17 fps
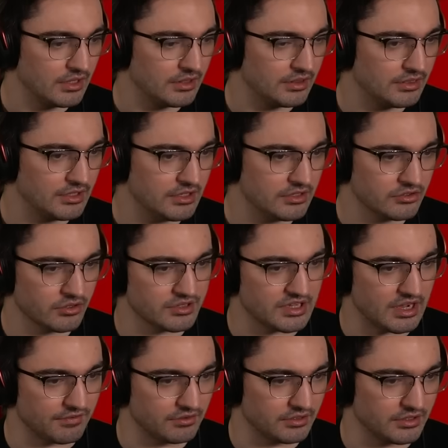these are
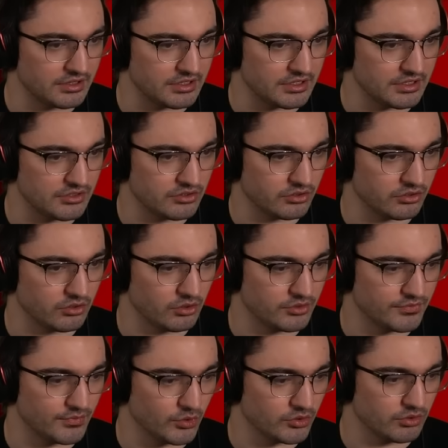definitely the easier
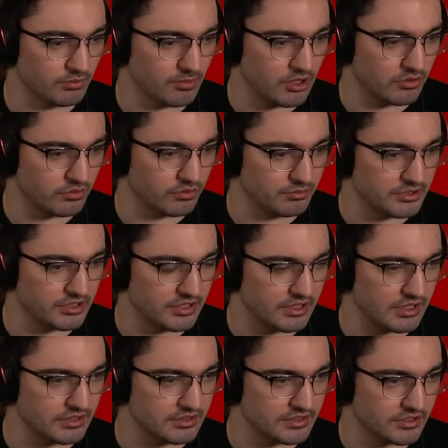goals. 4 tomorrow rooms in a
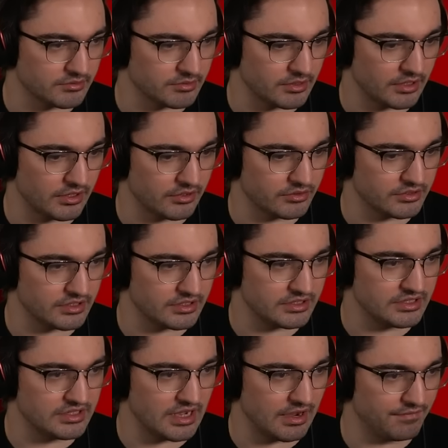day and 6 red letters
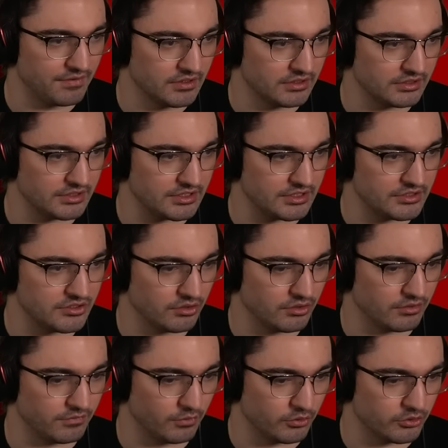is definitely easier
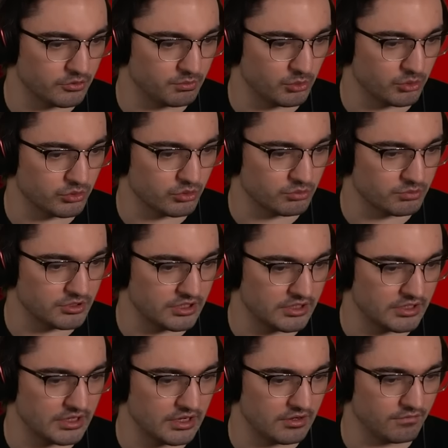than 4 sports rooms in
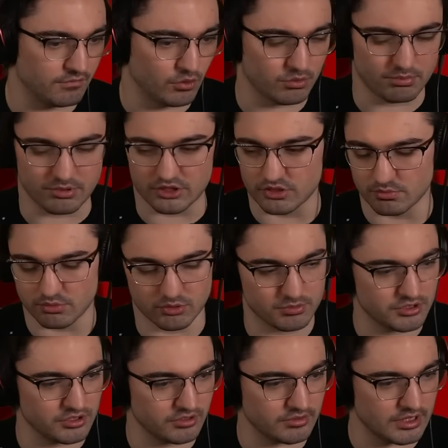a day and 4 bishop
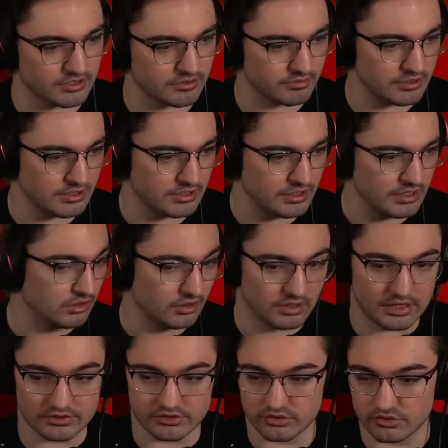rooms in directory.
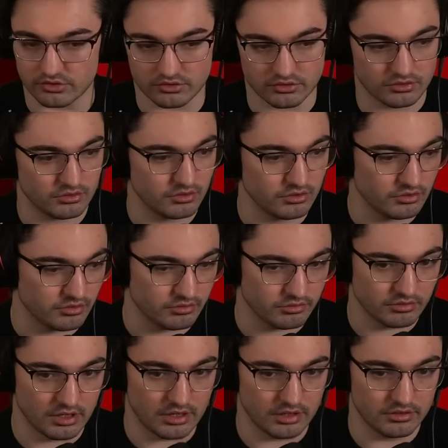Let's
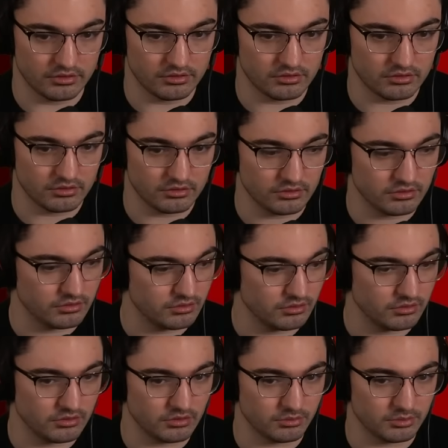run
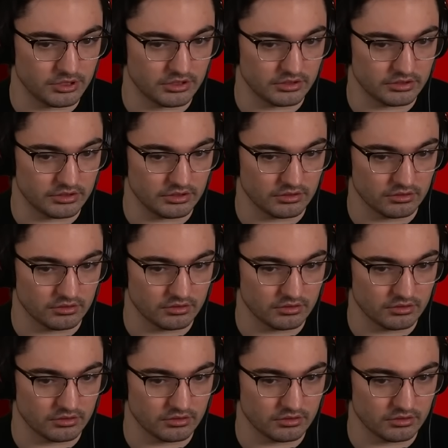the weekly.